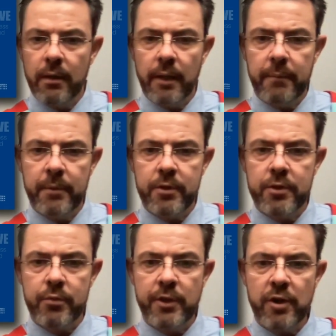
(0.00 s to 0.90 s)
Let me
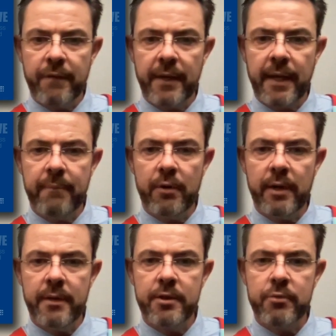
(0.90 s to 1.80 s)
just switch off the
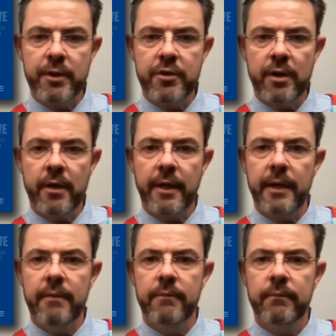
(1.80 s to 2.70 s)
camera and switch it on
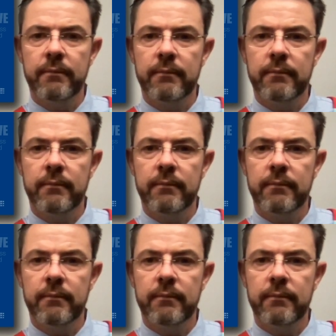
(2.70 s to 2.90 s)
again.